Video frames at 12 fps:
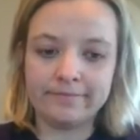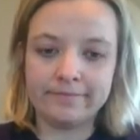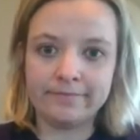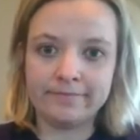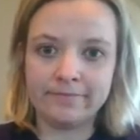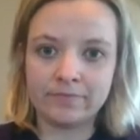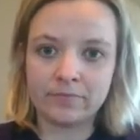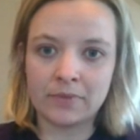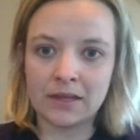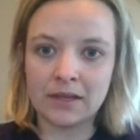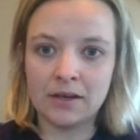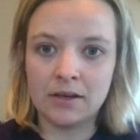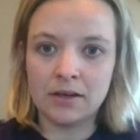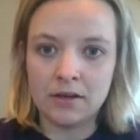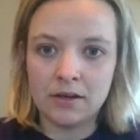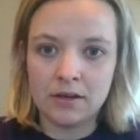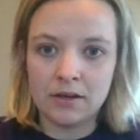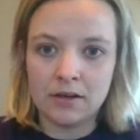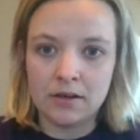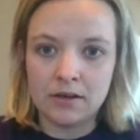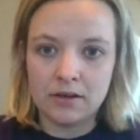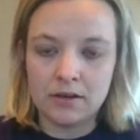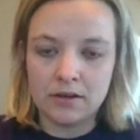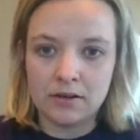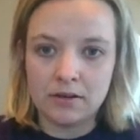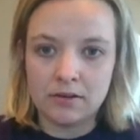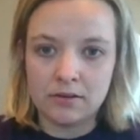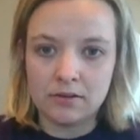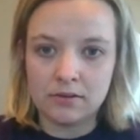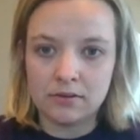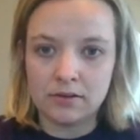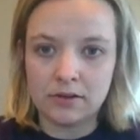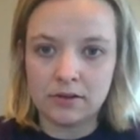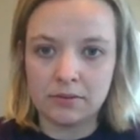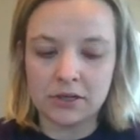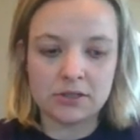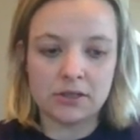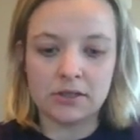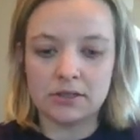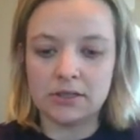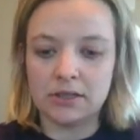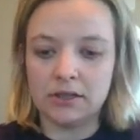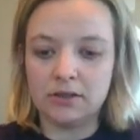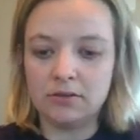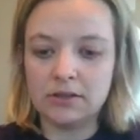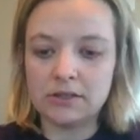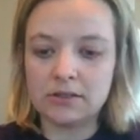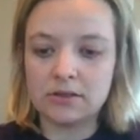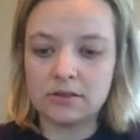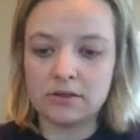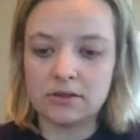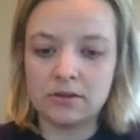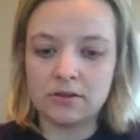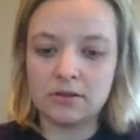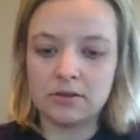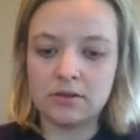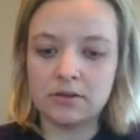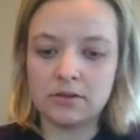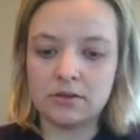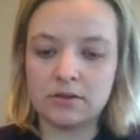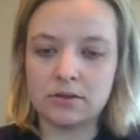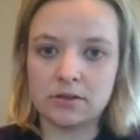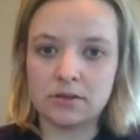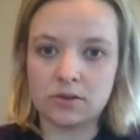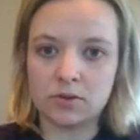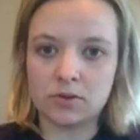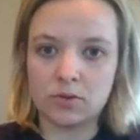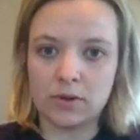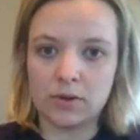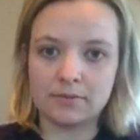I'm actually going to say units squared.